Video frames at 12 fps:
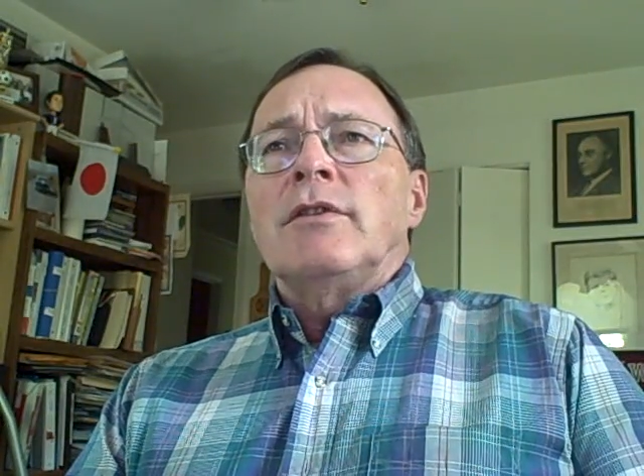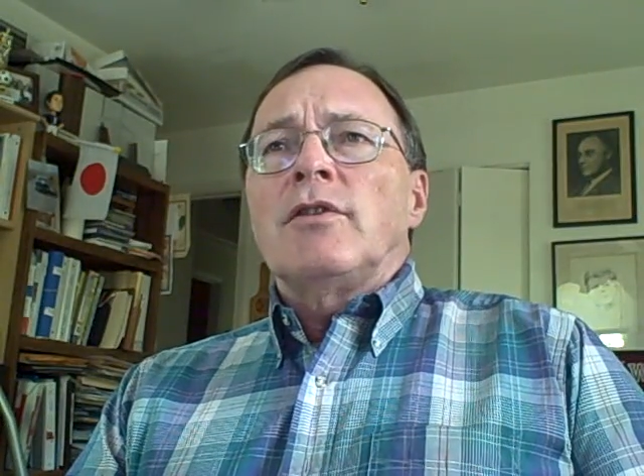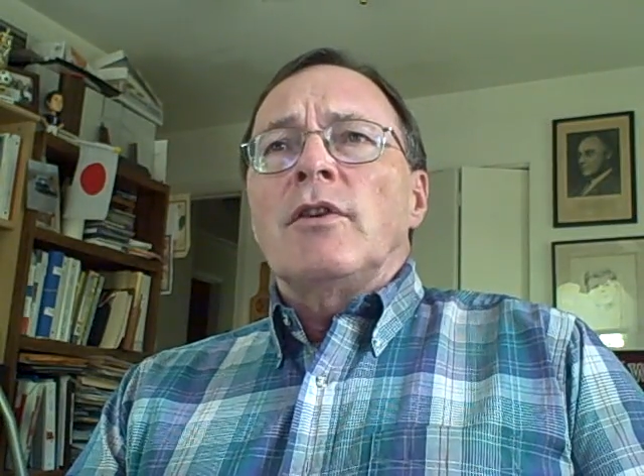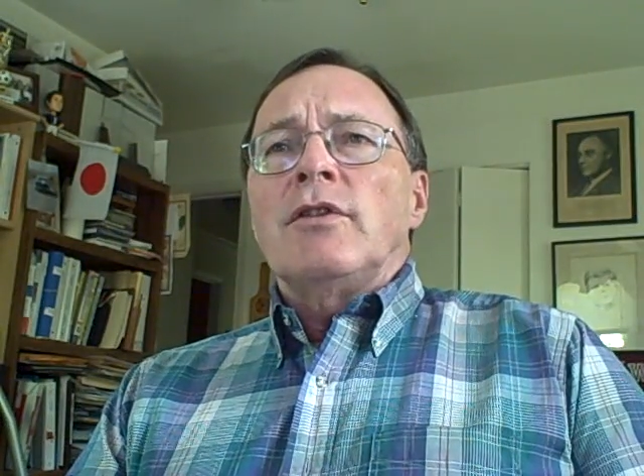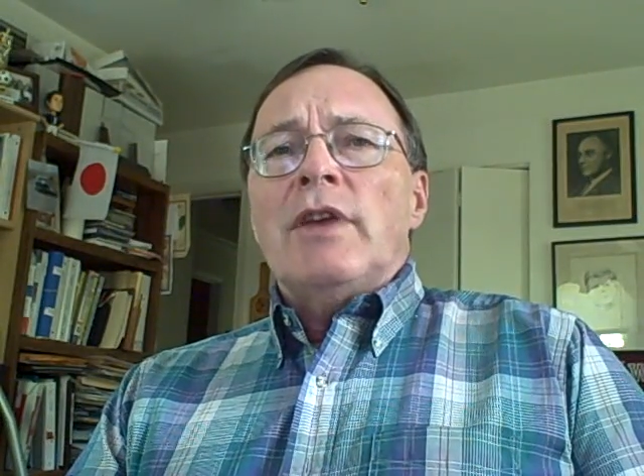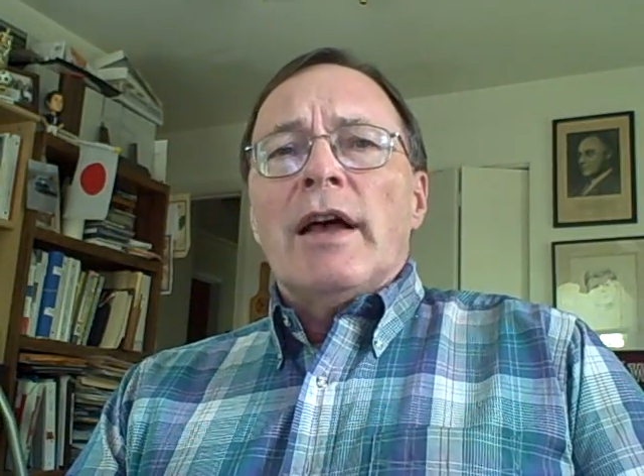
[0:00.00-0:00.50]

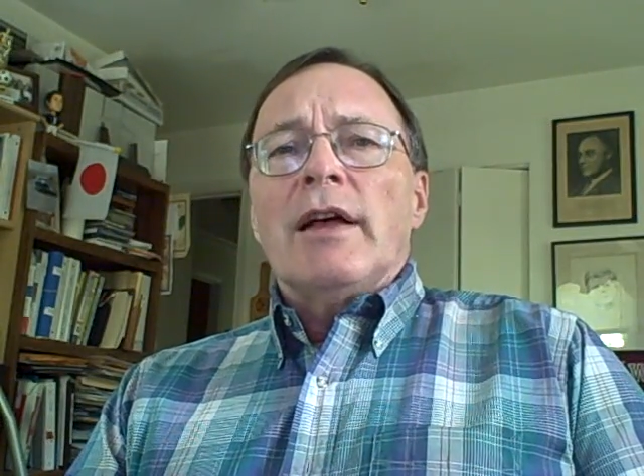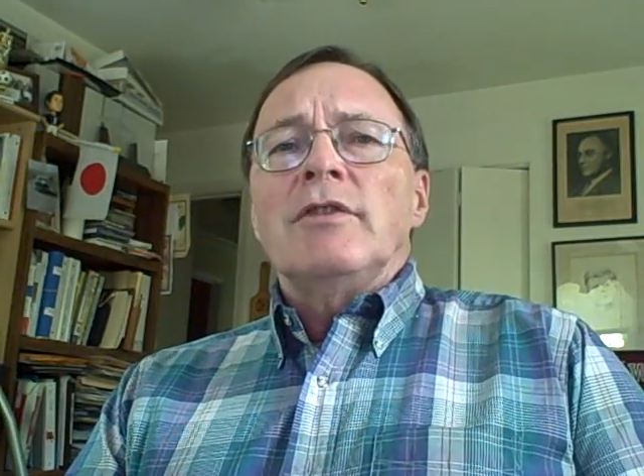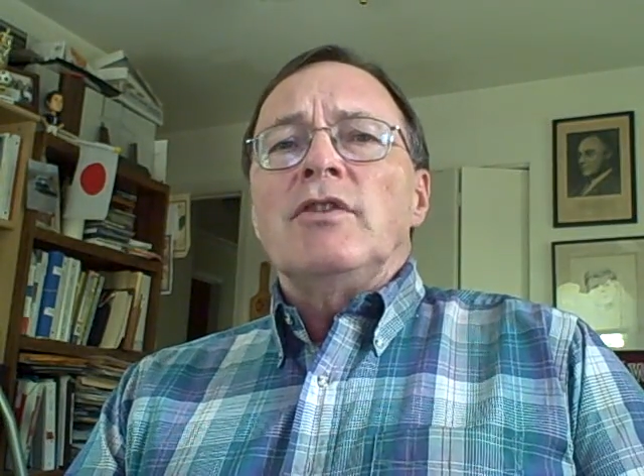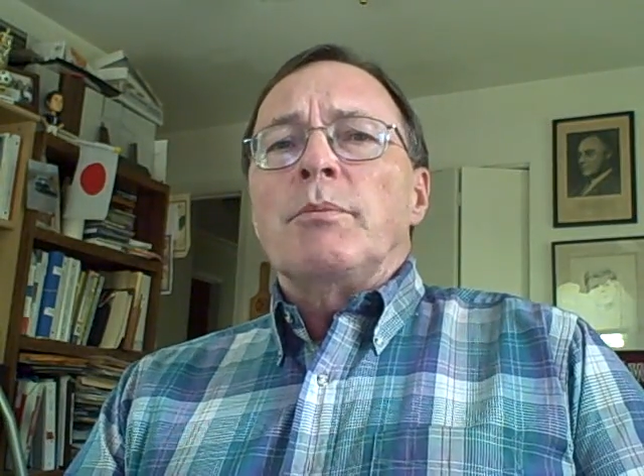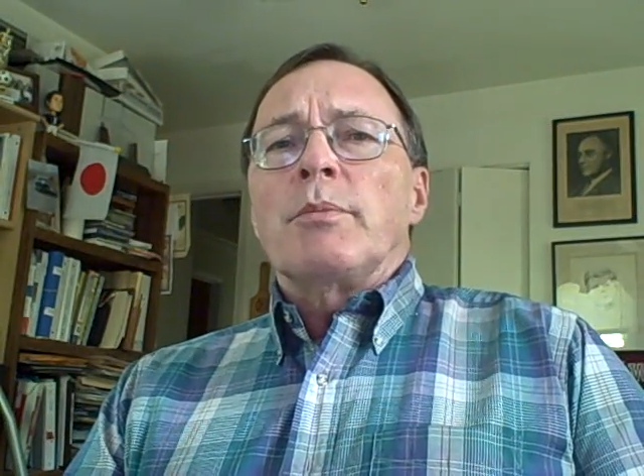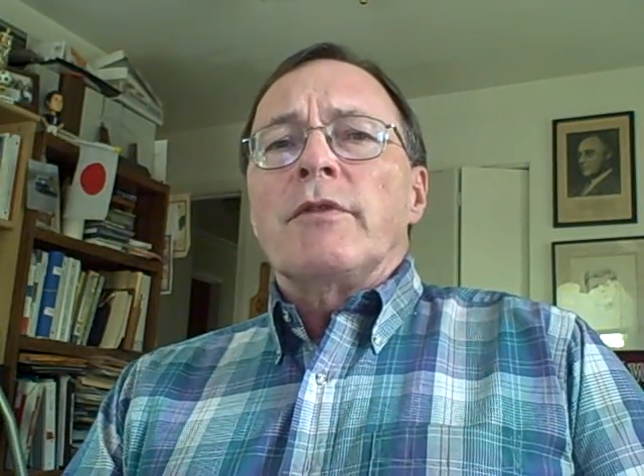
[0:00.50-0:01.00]

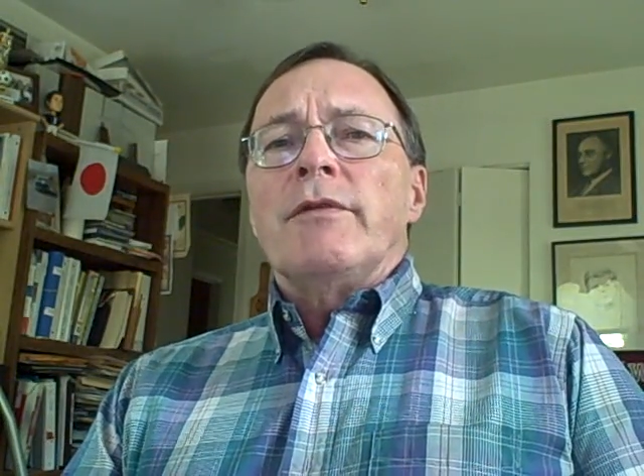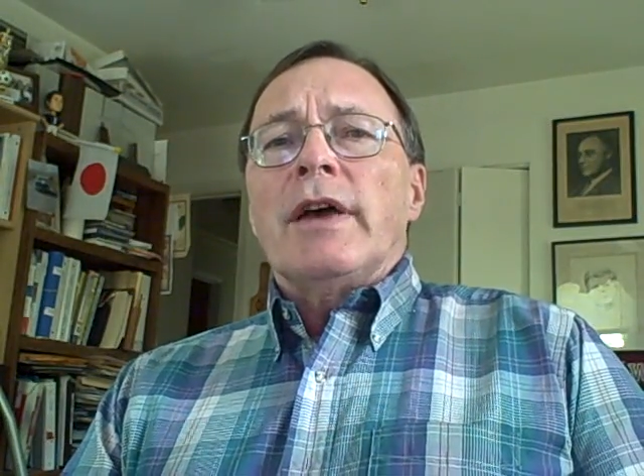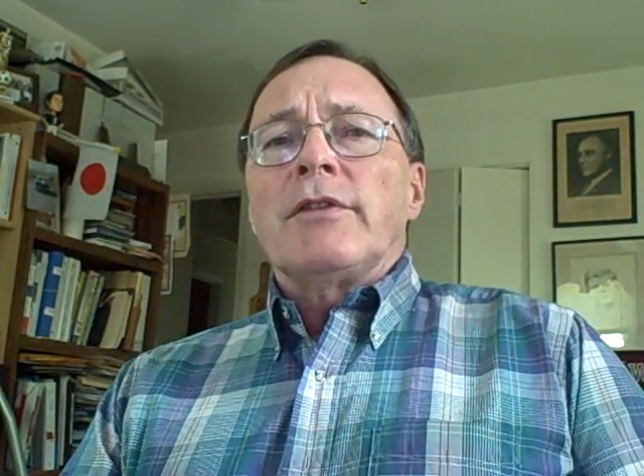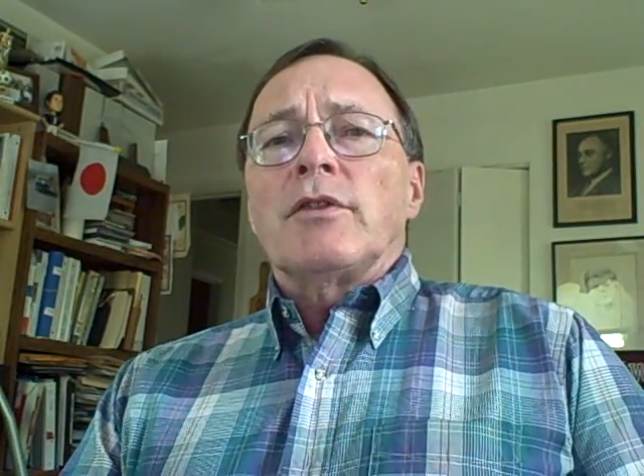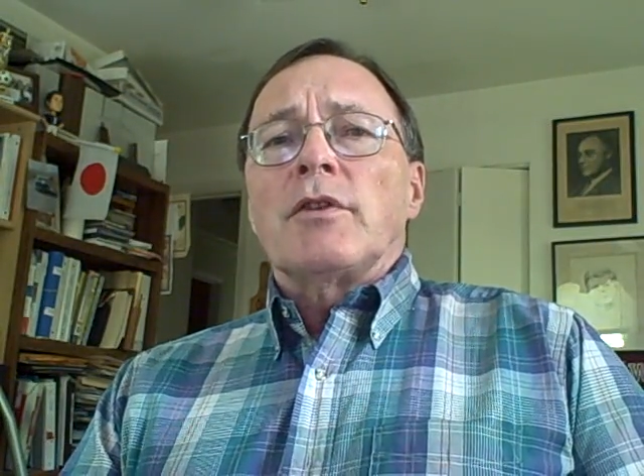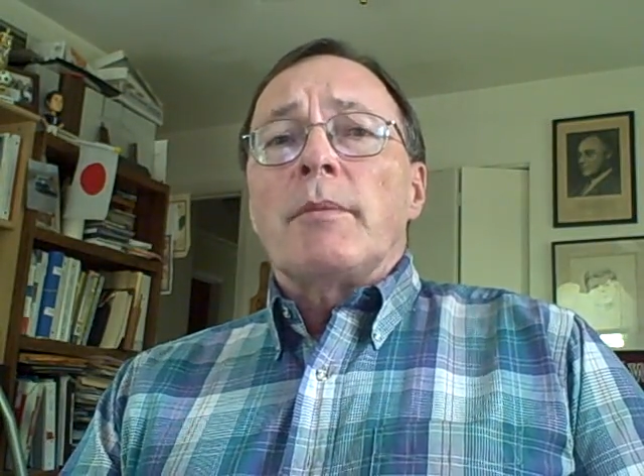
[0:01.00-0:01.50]
sociology
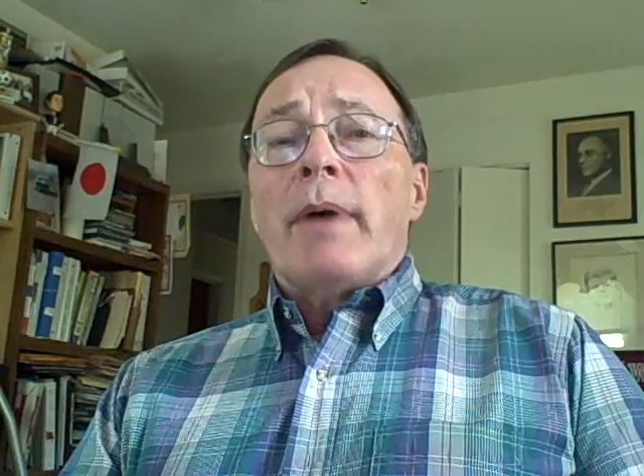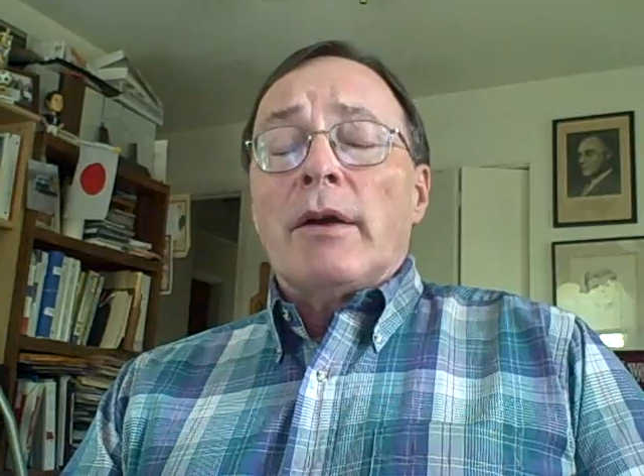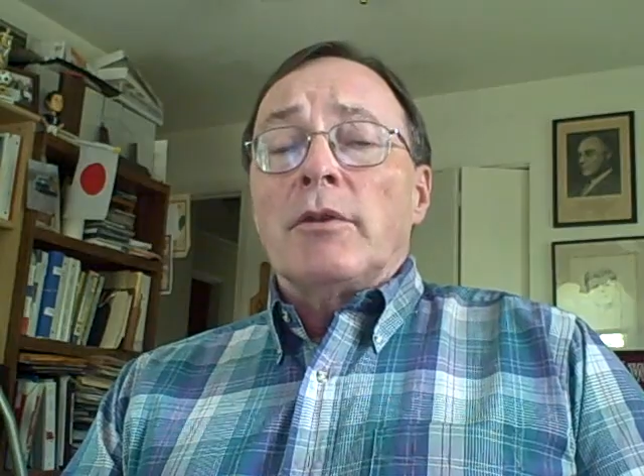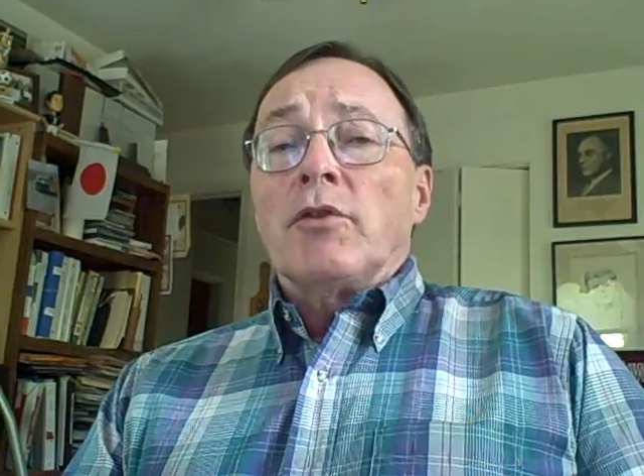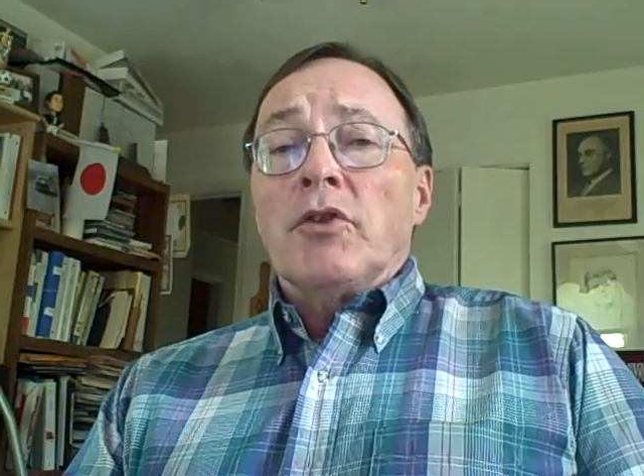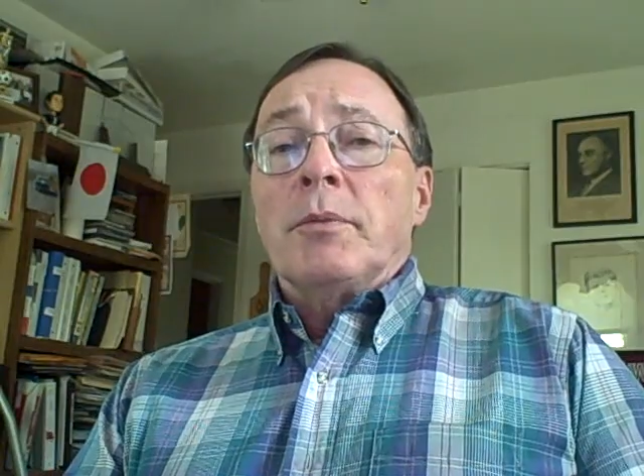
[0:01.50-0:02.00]
professor
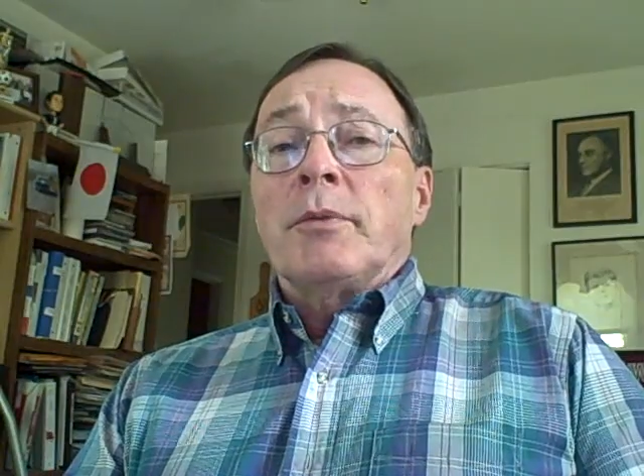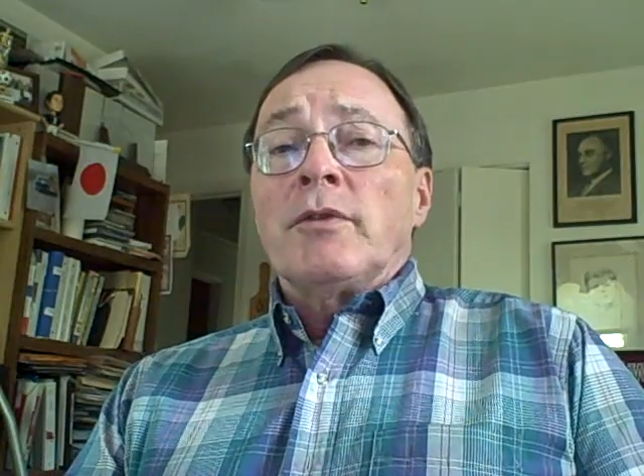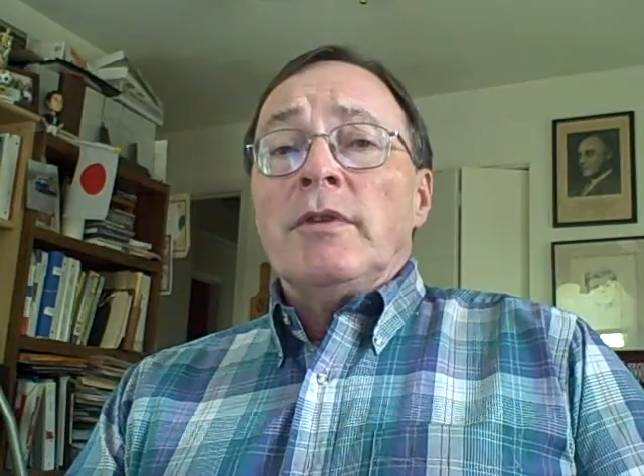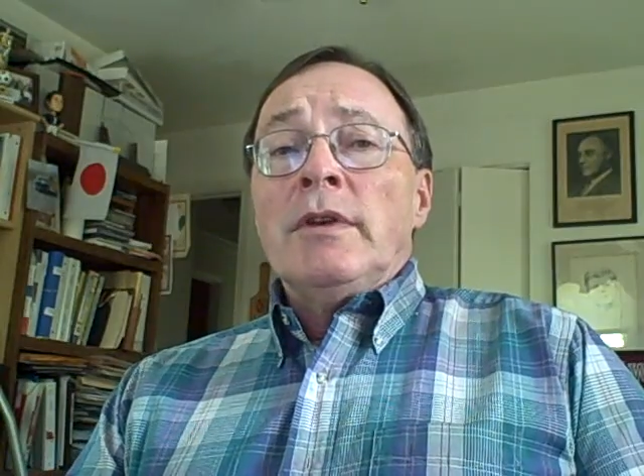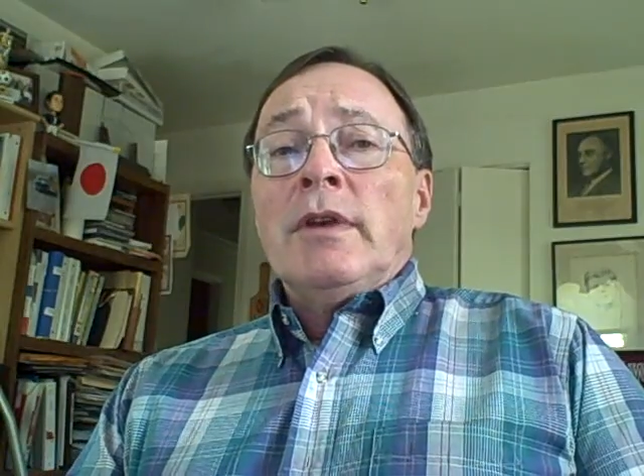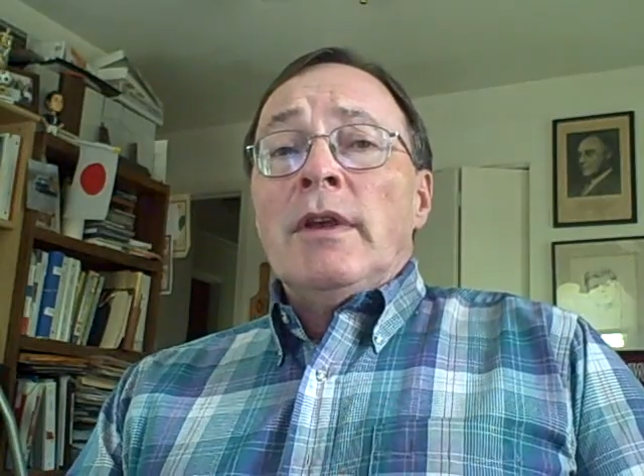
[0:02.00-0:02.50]
about groups.